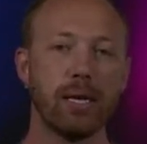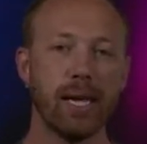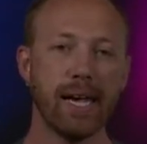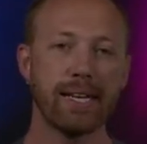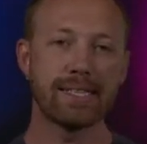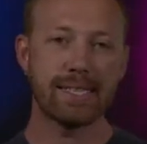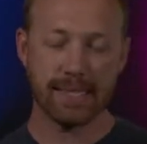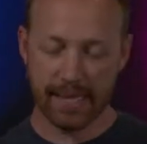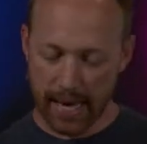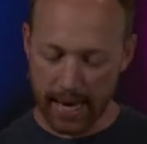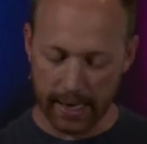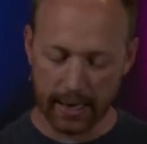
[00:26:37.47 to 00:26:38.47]

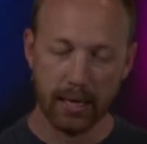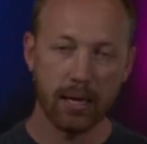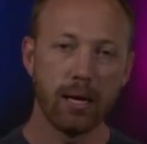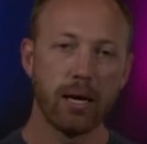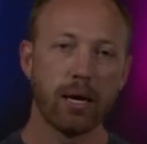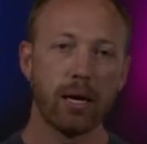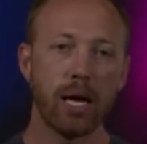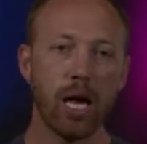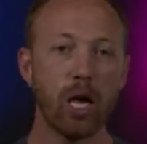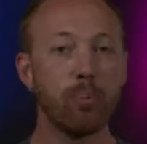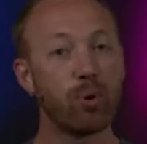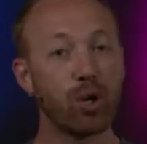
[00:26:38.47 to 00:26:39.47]
Instead,
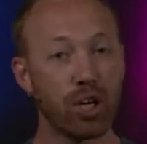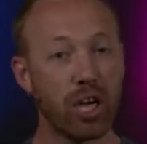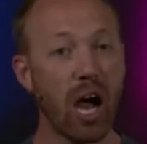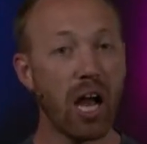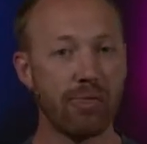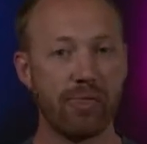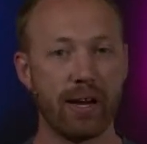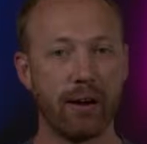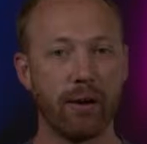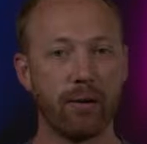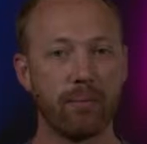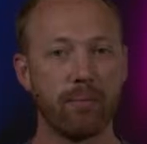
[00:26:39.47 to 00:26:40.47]
it put God
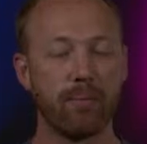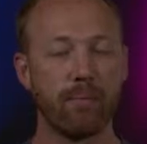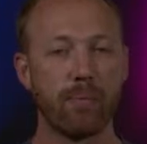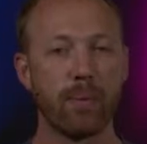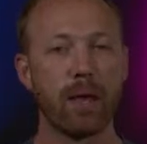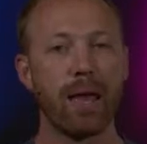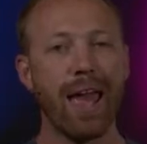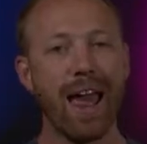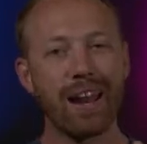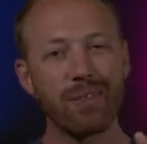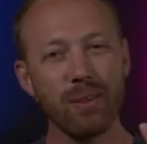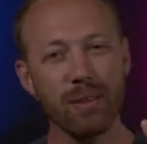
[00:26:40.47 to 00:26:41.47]
there.
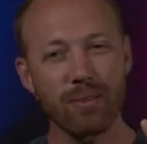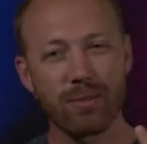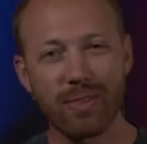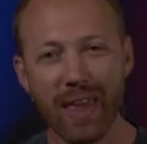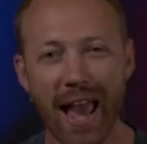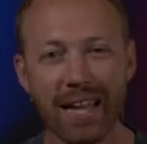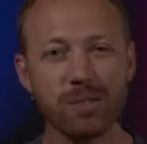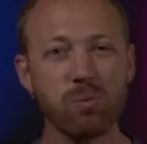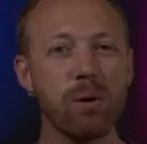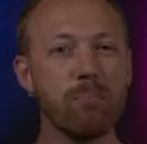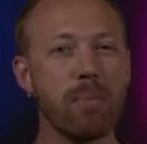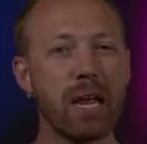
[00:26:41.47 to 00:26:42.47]
And I think that's
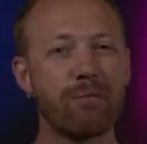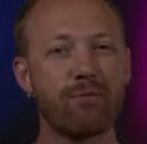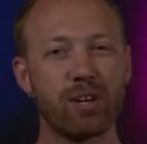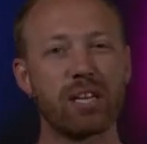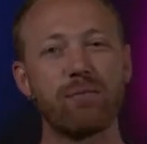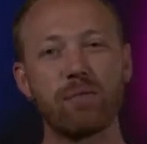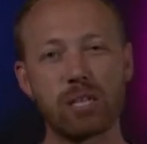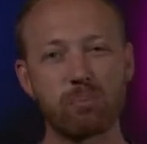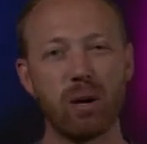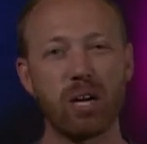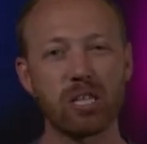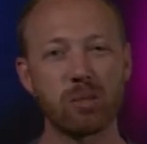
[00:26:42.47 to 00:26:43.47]
what made forgiveness
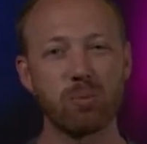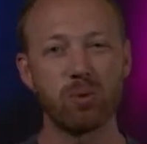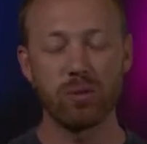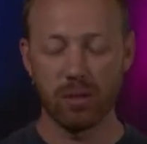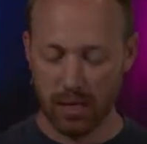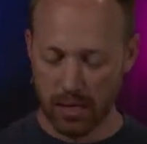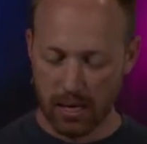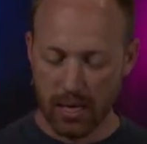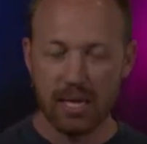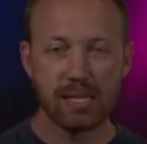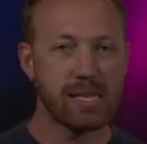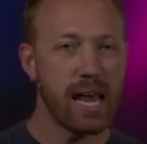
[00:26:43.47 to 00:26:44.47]
possible.
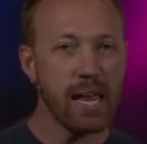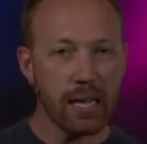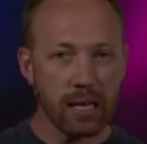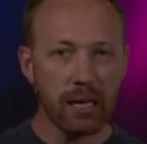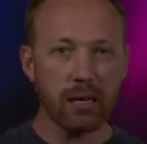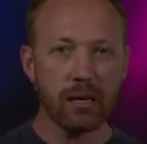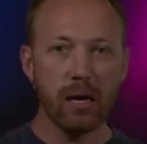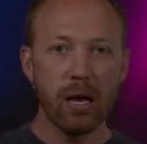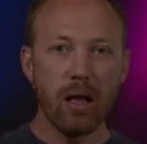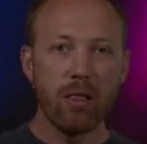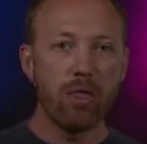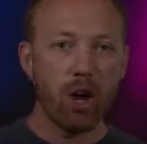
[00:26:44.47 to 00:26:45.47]
Taking
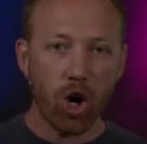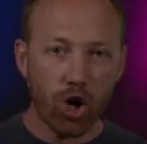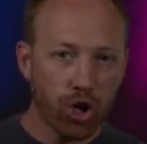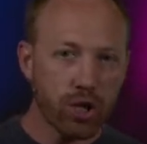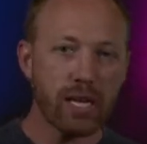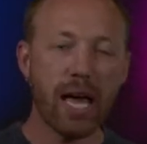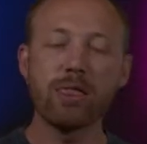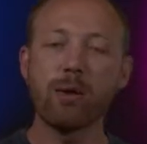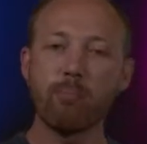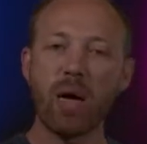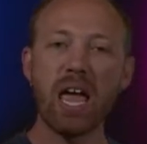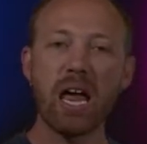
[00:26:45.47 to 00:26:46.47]
the hurt and the
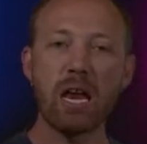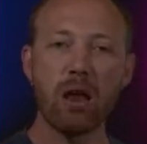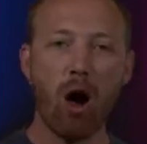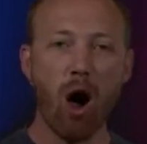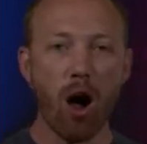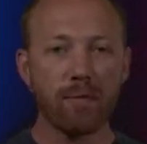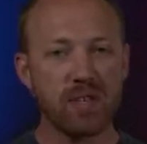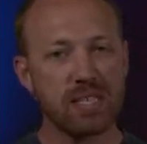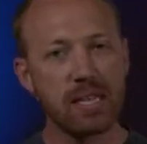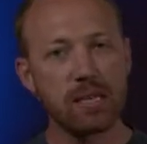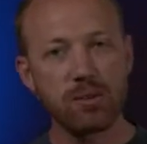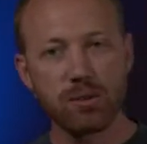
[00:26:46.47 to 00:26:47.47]
pain off
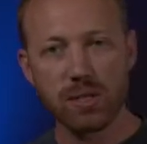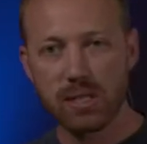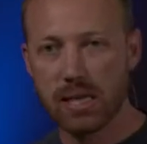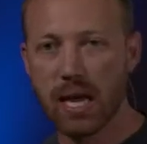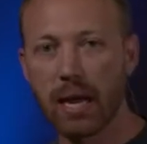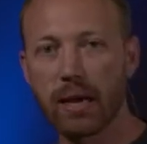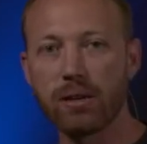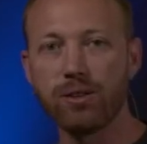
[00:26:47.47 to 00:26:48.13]
center stage